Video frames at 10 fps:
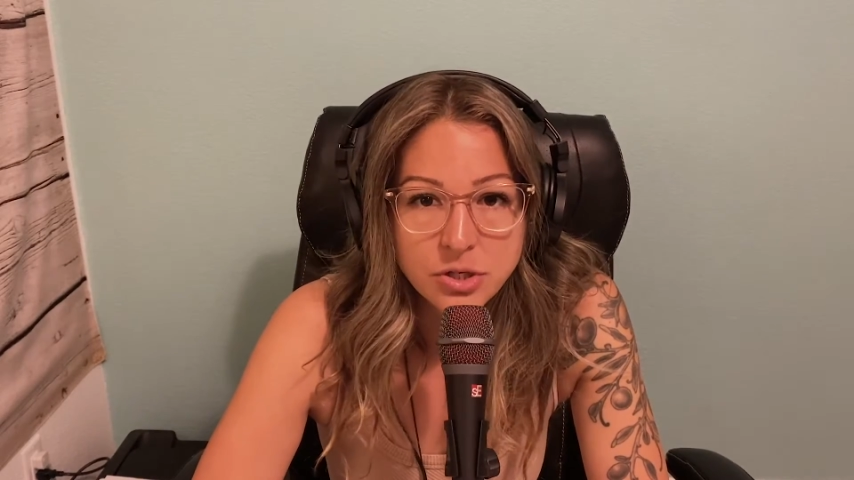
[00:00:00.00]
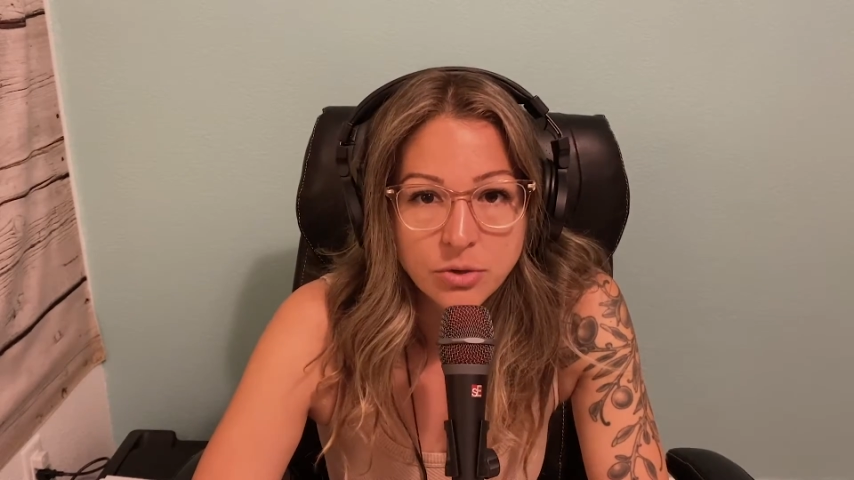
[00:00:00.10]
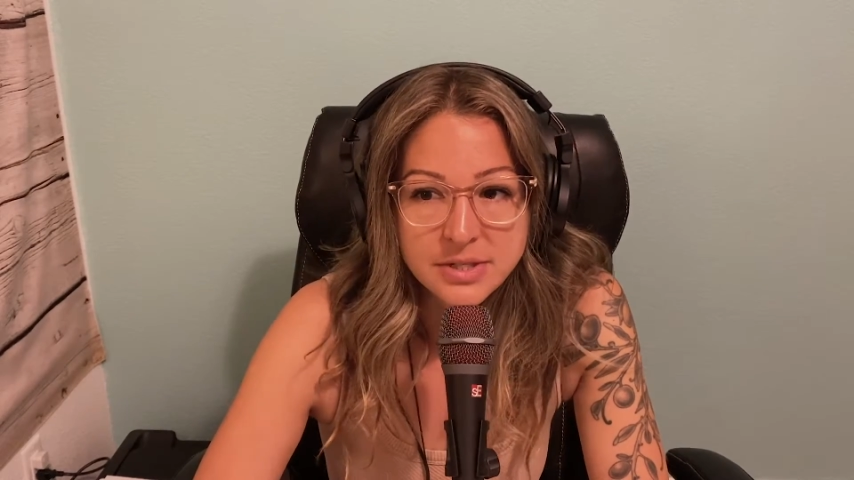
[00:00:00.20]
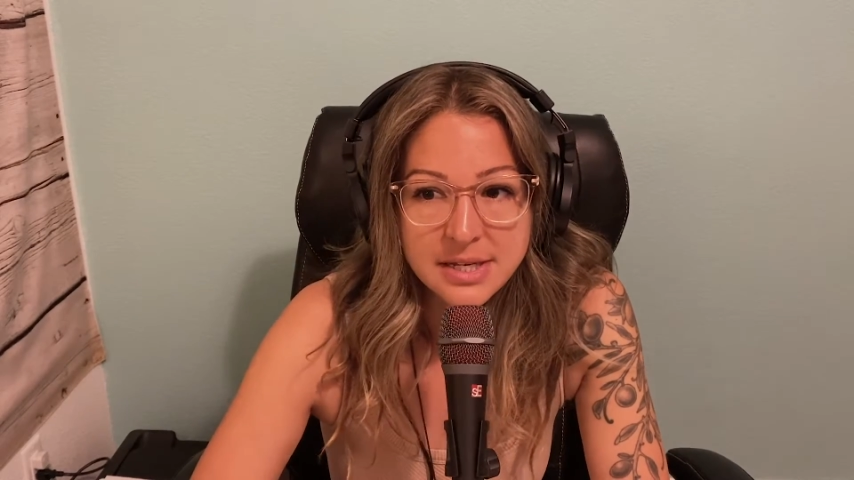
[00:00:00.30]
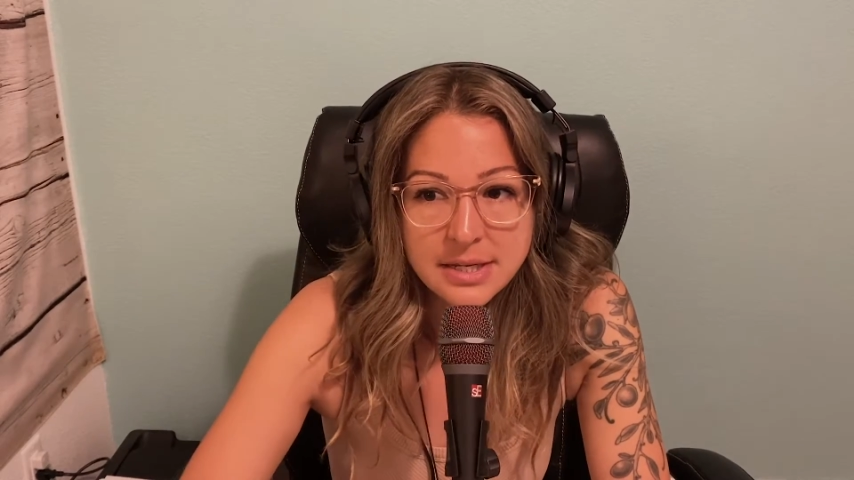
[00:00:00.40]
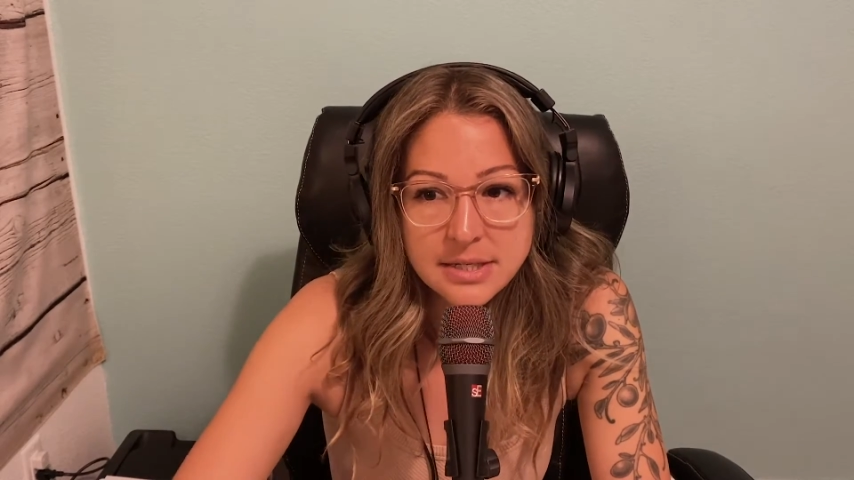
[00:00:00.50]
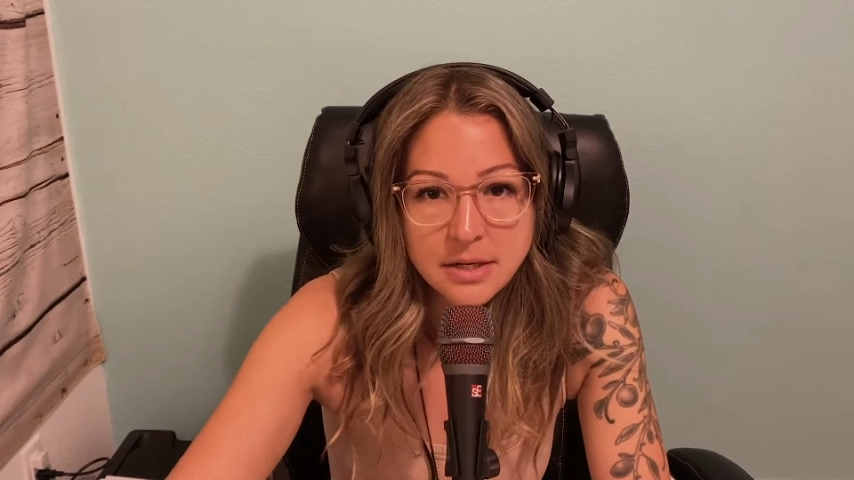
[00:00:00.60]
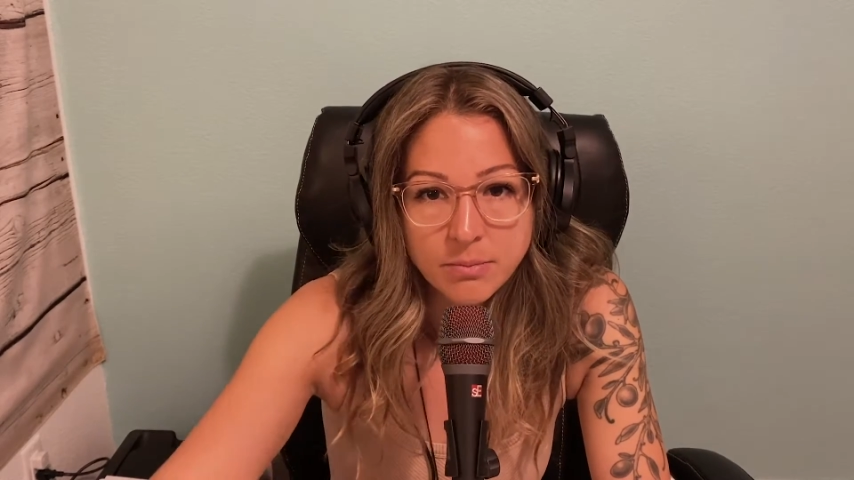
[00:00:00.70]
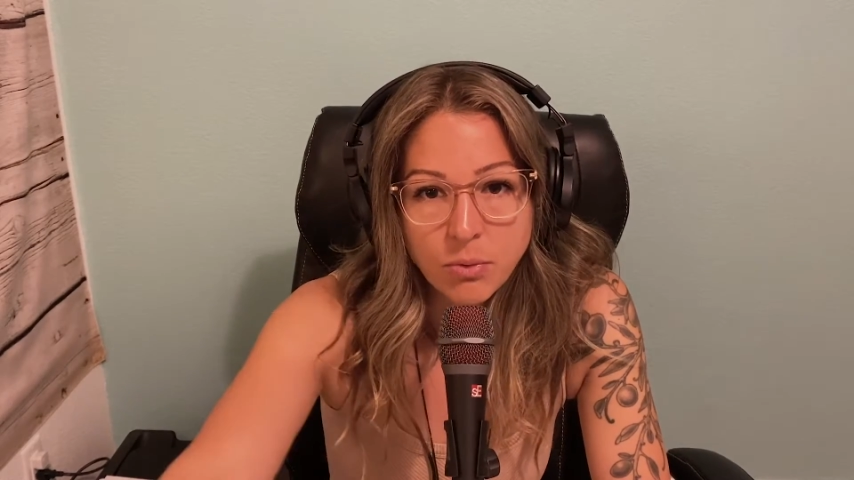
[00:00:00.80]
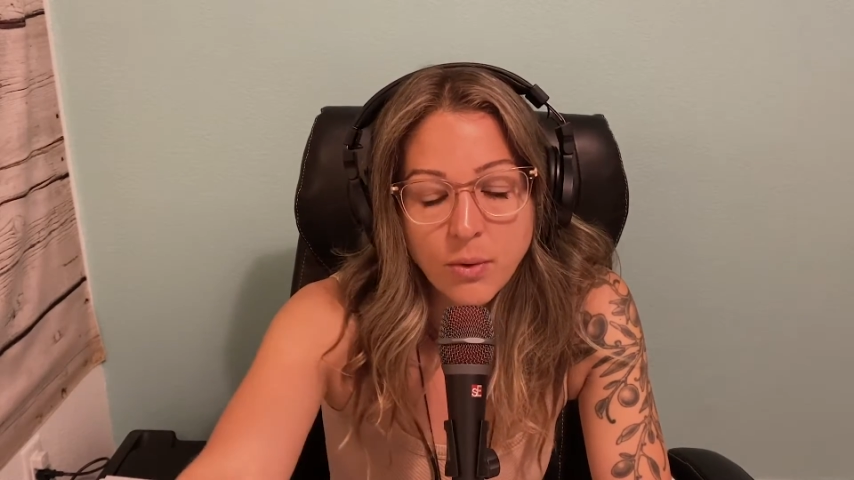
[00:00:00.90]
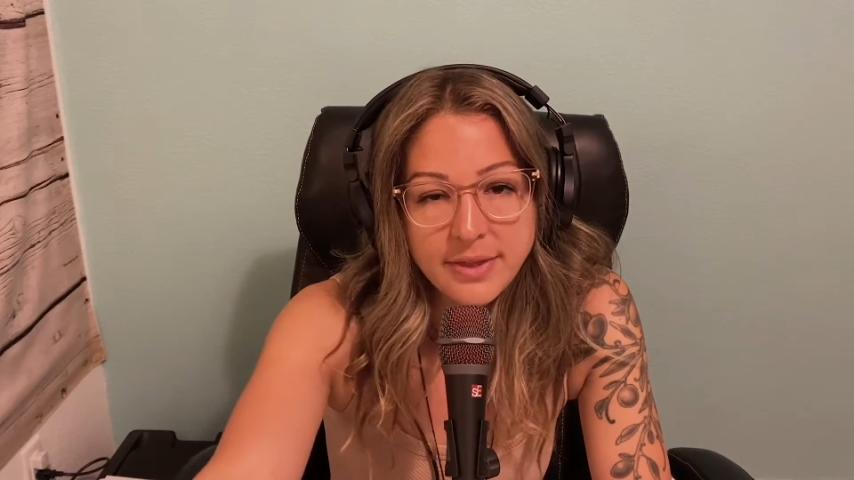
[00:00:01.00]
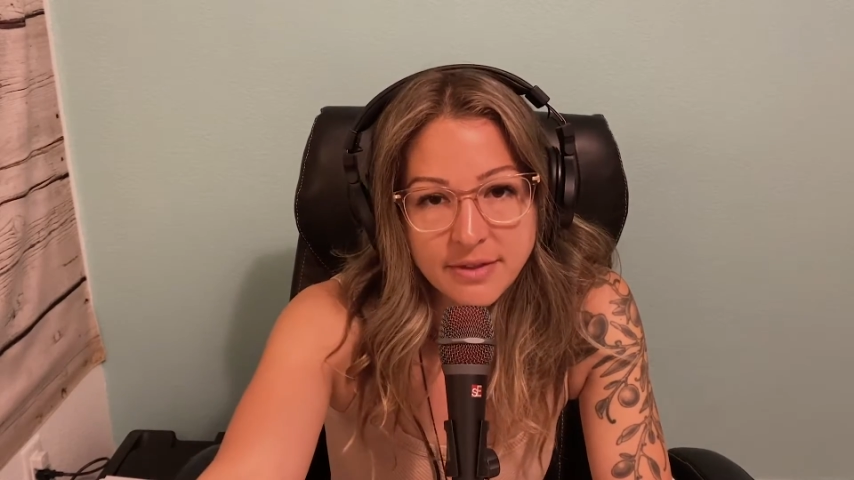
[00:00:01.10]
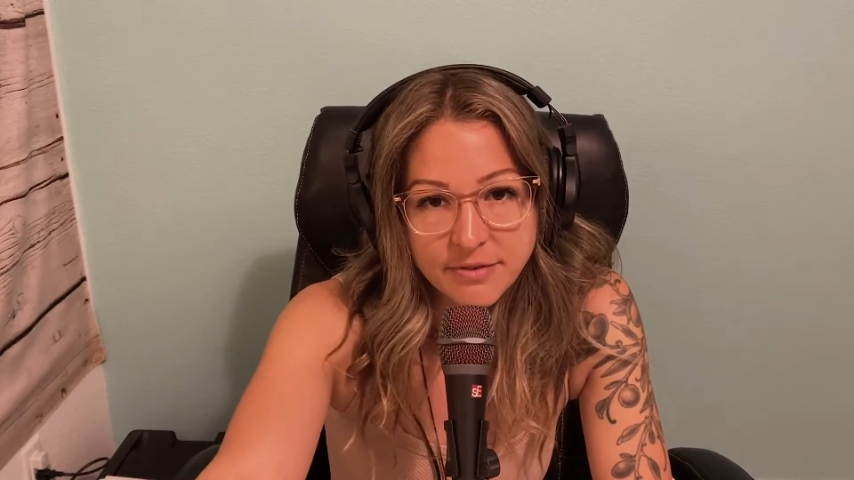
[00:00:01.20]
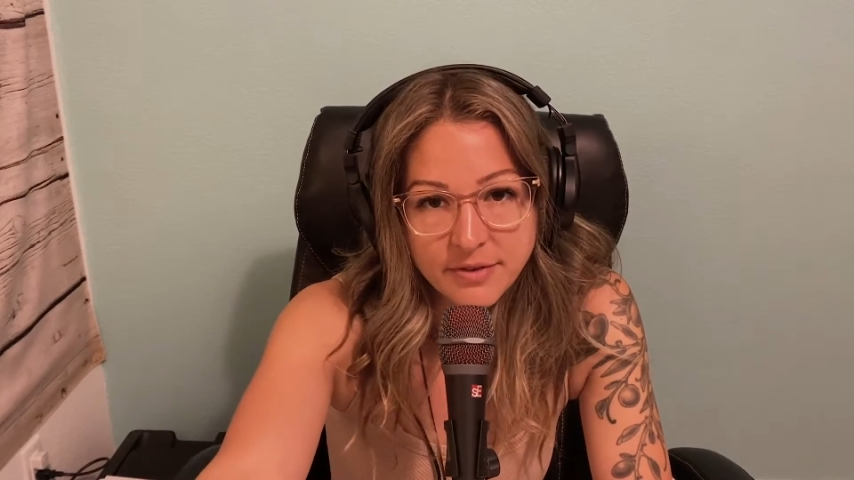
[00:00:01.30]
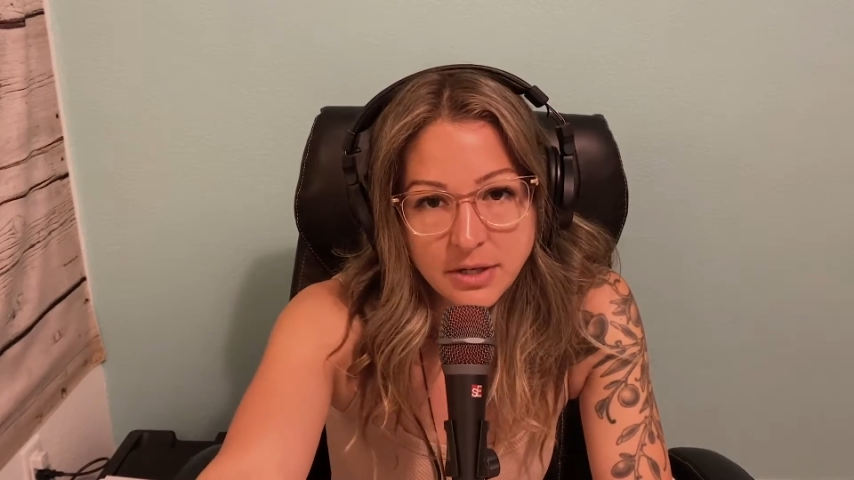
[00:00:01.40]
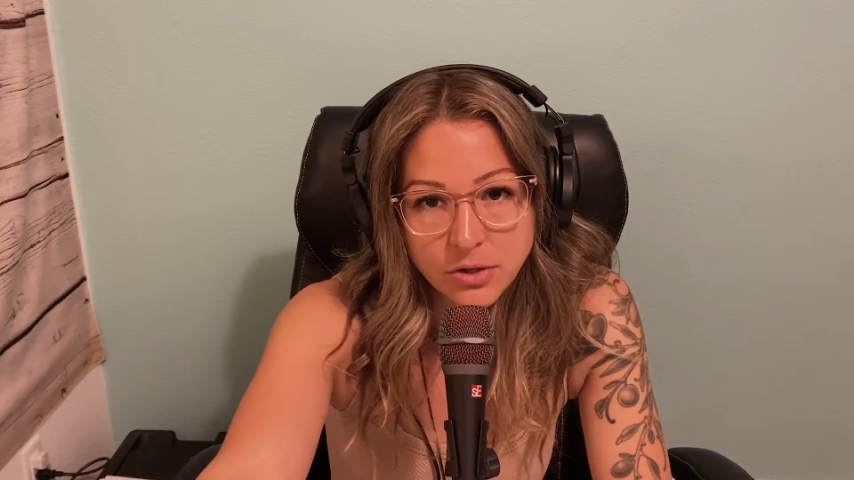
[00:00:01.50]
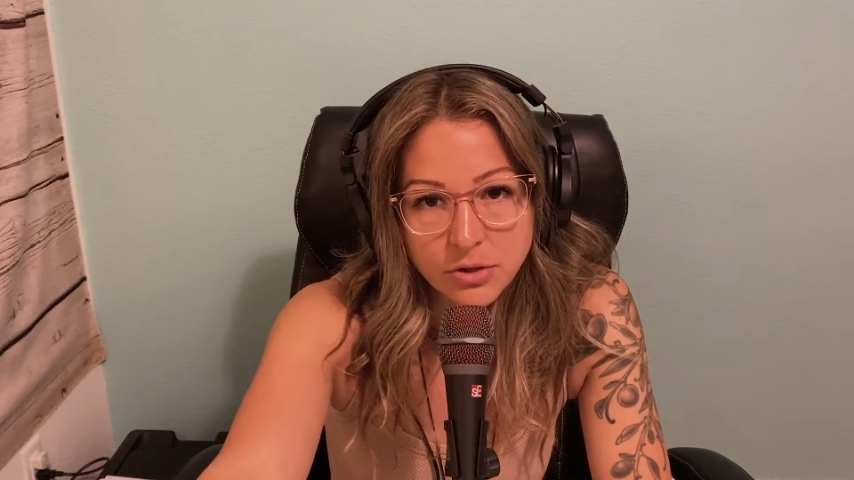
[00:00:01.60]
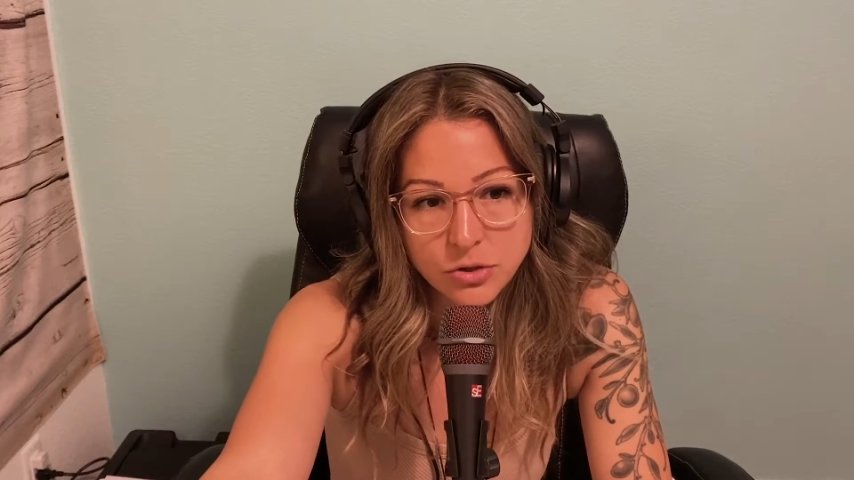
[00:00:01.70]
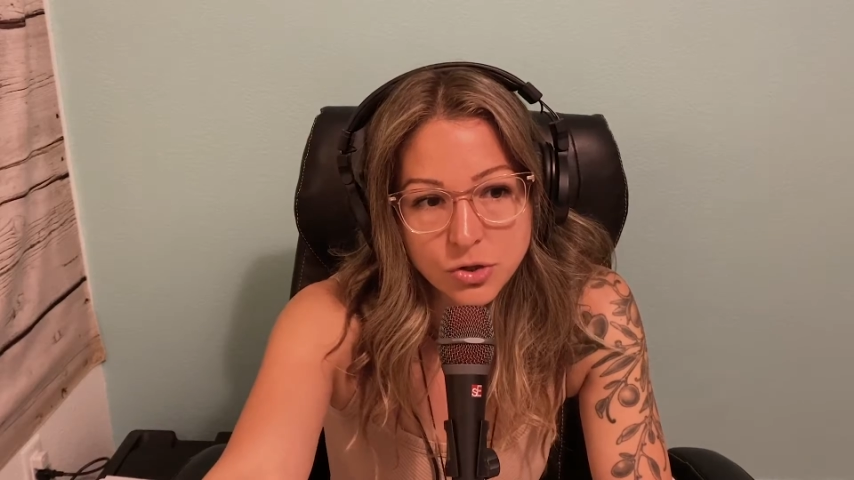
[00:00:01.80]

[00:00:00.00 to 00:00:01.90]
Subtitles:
You know, it's easy to point the finger